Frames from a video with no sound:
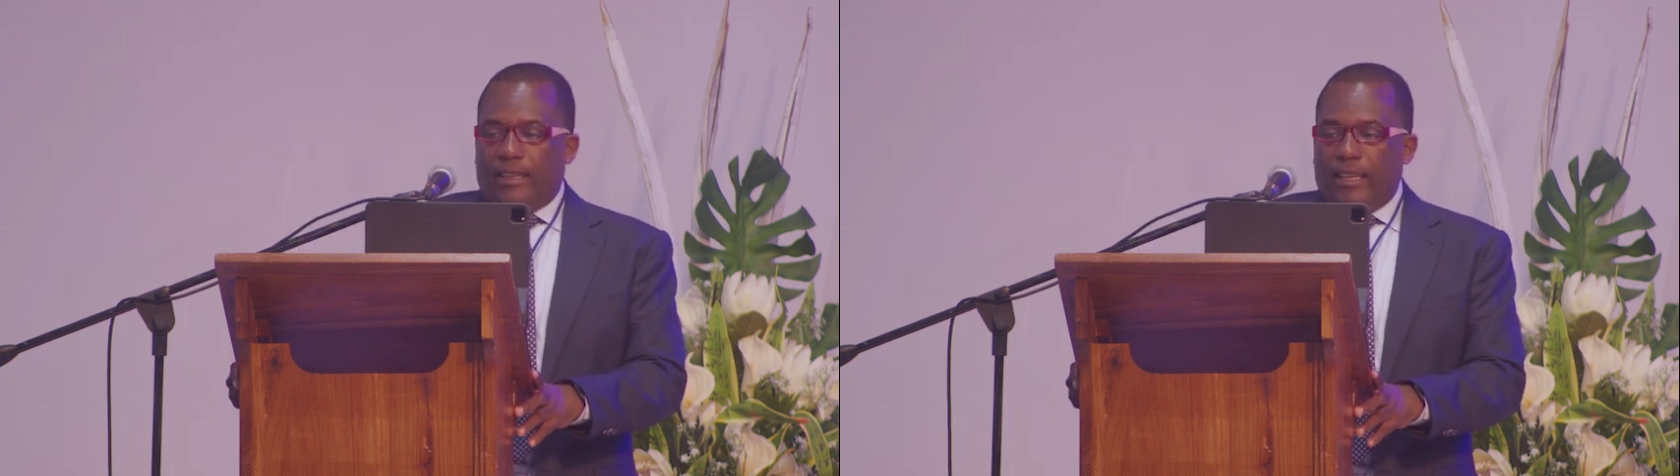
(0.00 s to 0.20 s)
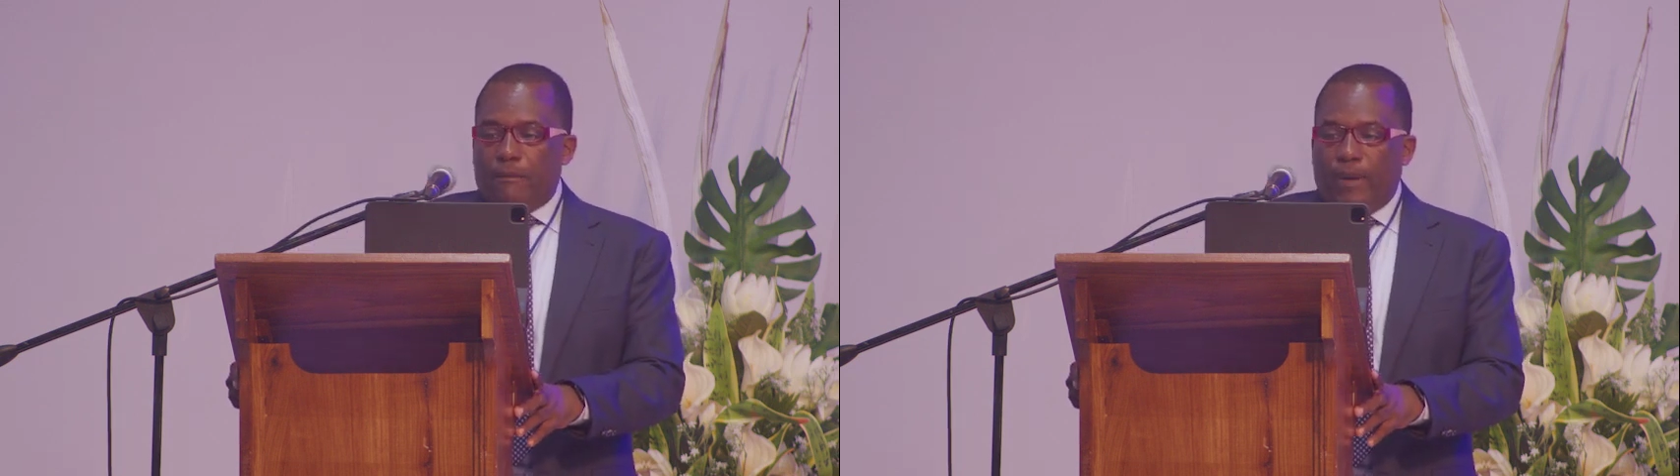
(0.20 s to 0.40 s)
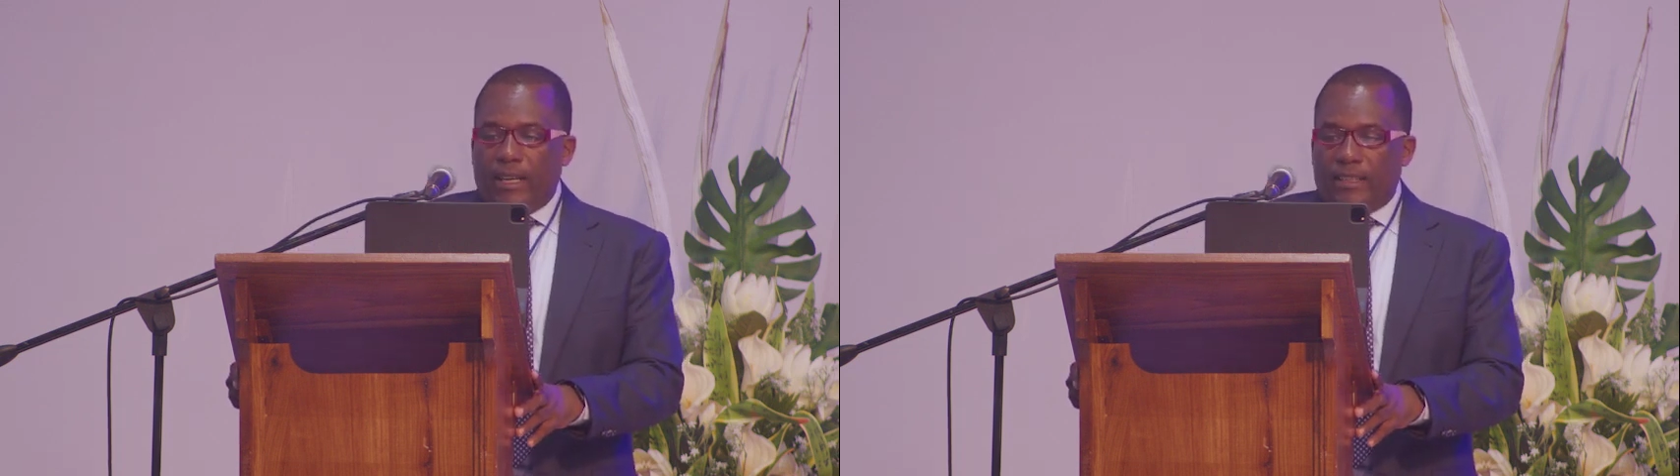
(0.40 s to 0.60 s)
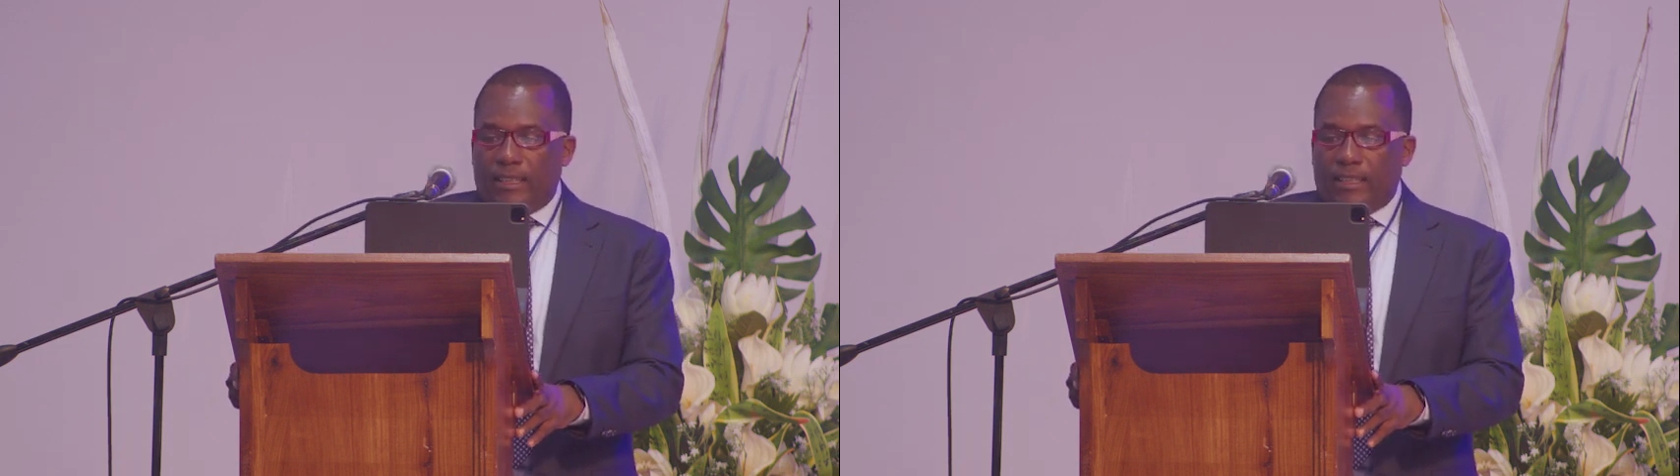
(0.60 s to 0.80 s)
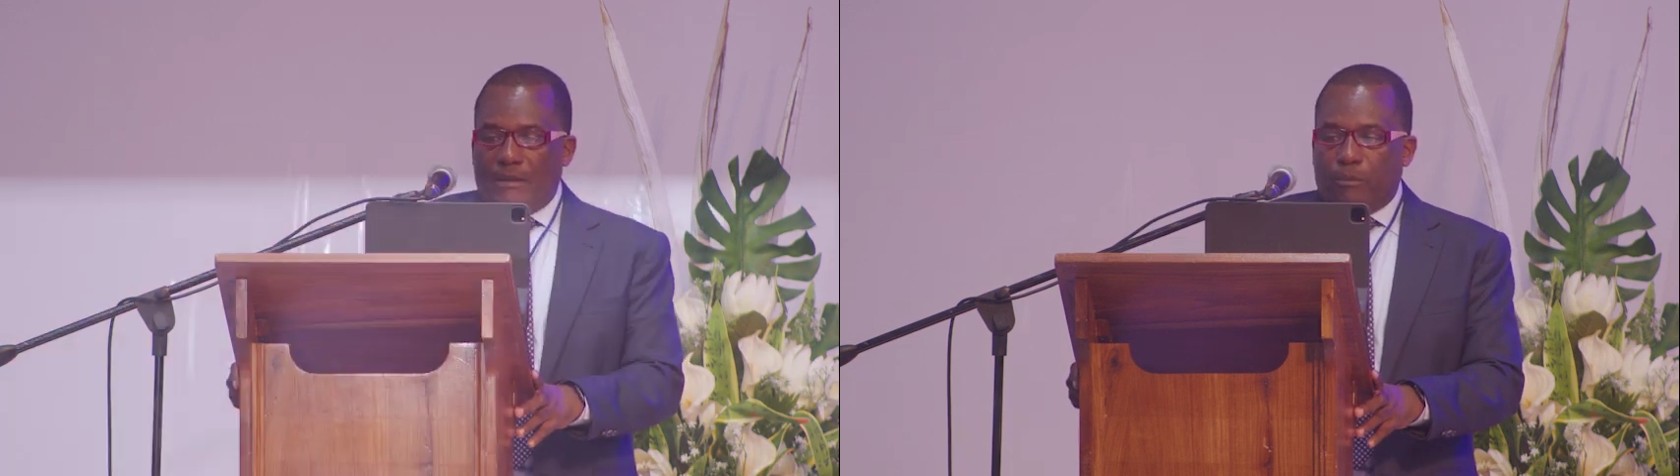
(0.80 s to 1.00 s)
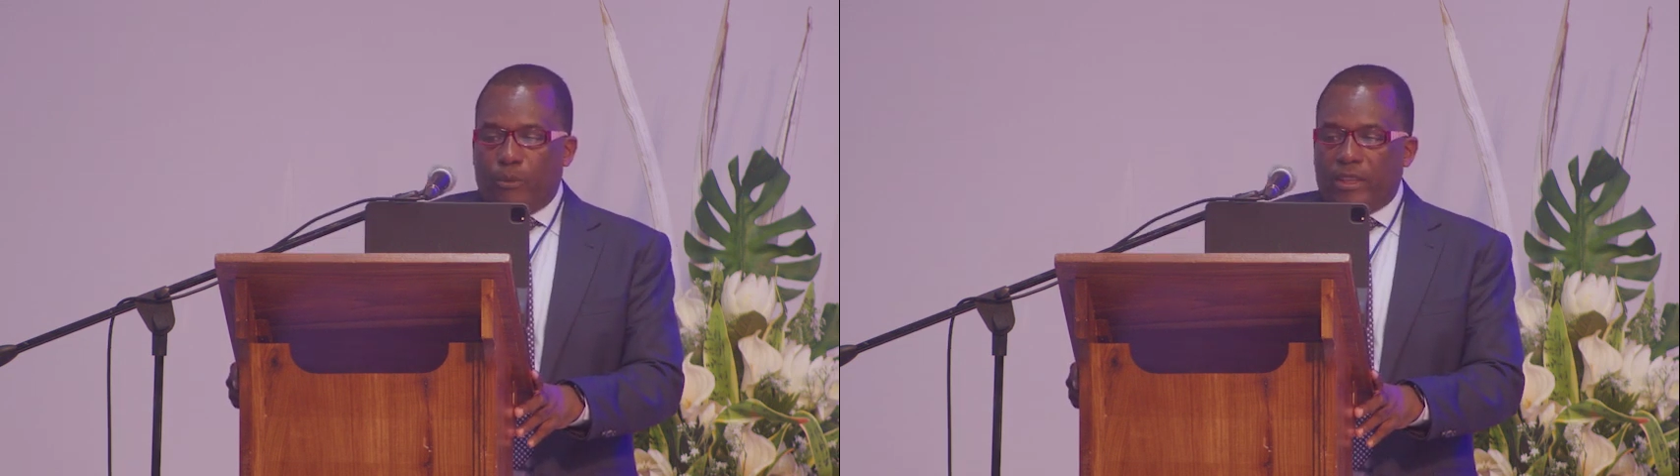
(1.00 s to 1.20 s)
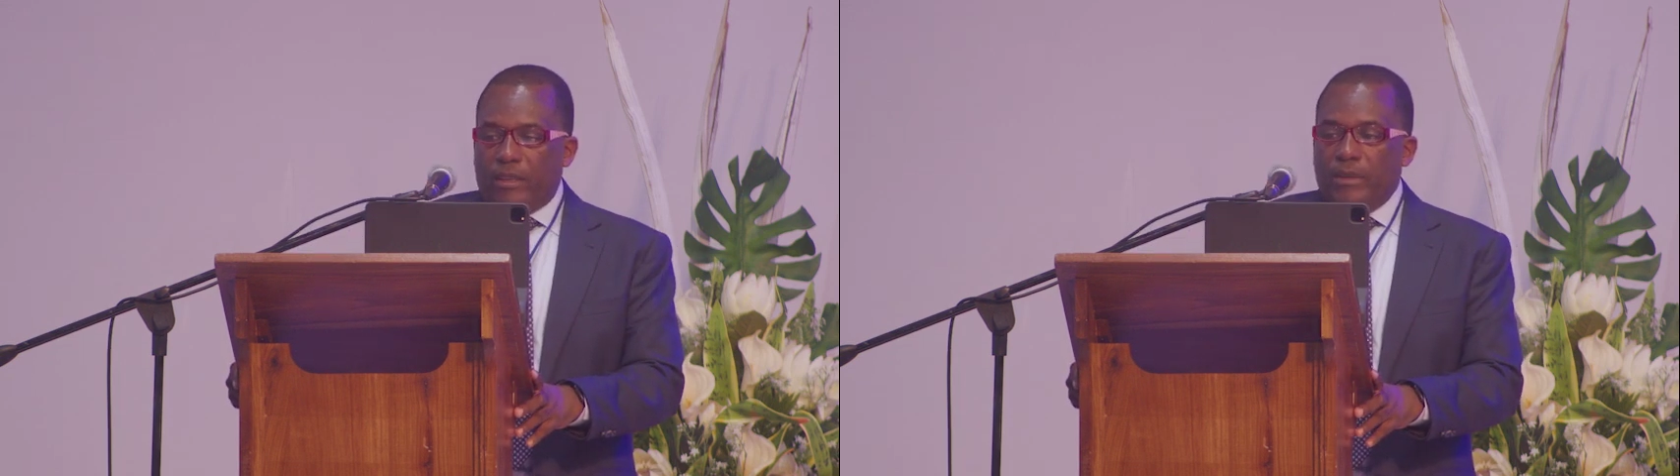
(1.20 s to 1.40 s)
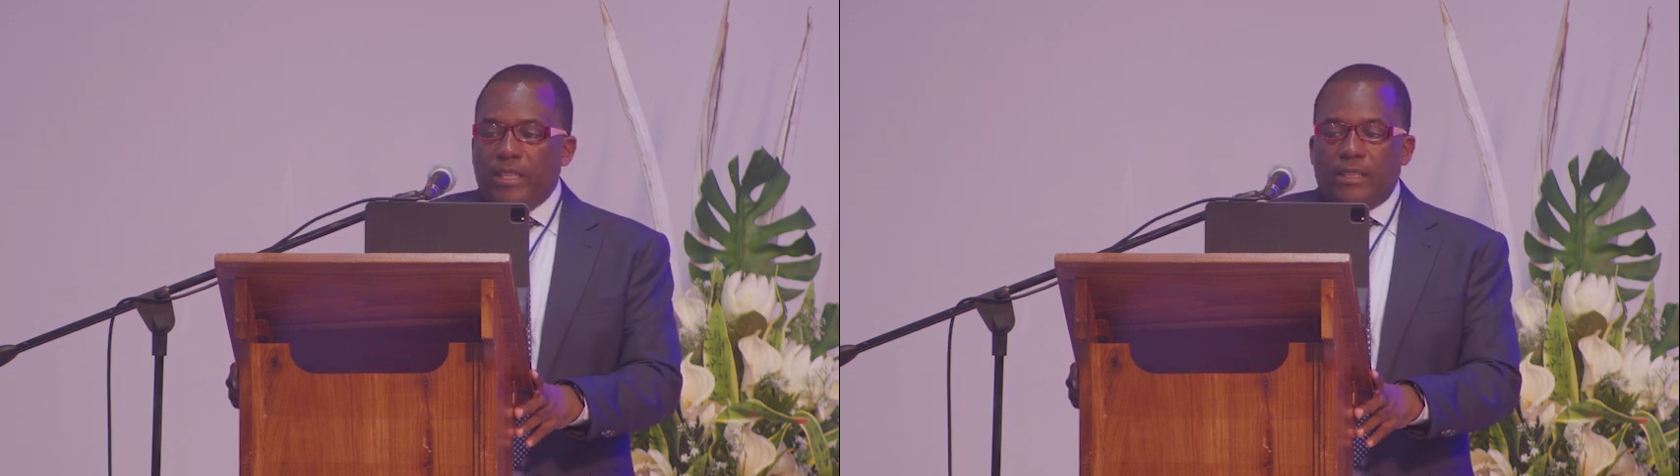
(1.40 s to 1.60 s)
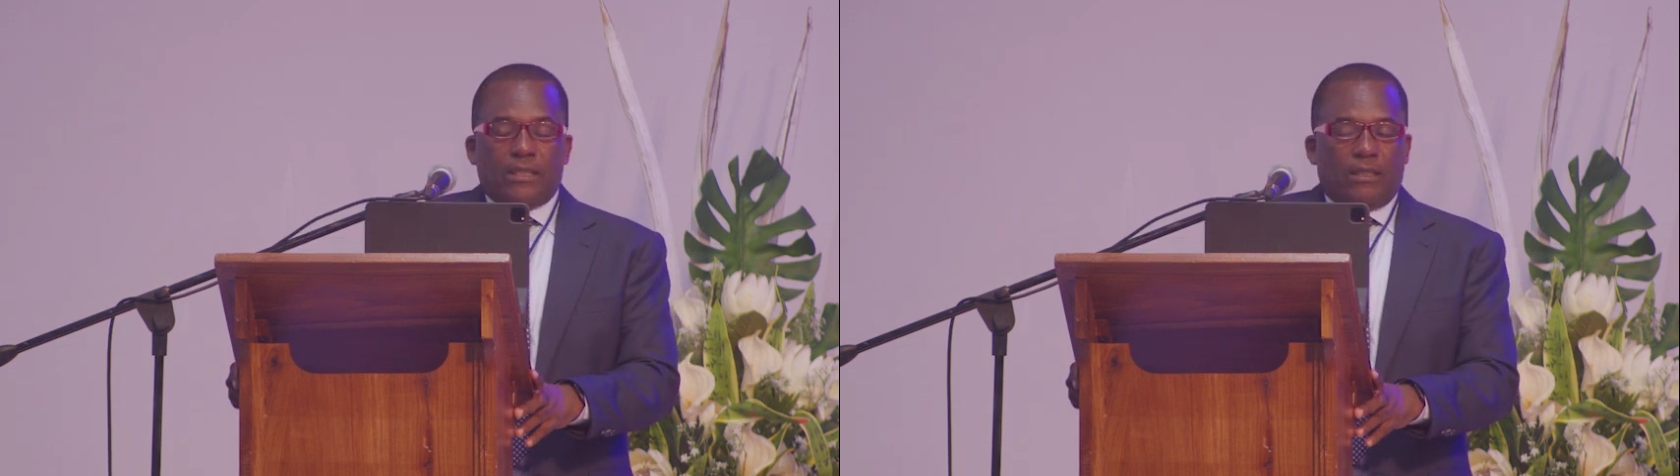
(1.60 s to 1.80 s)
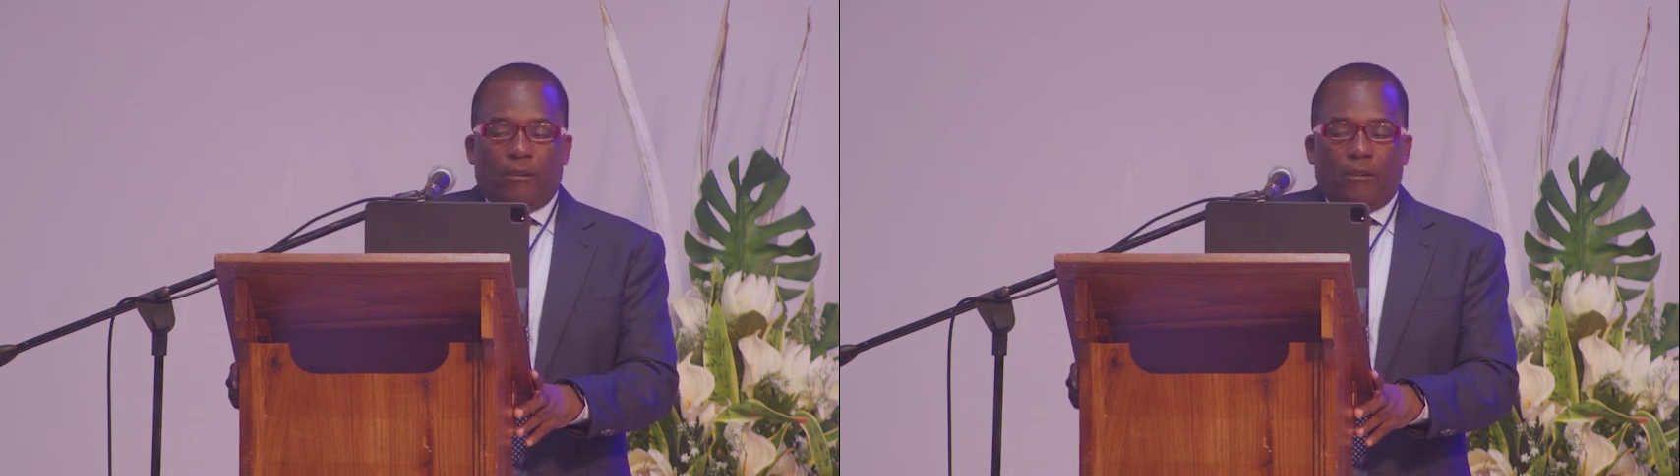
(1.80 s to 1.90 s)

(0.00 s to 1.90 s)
in partnership with the Ministry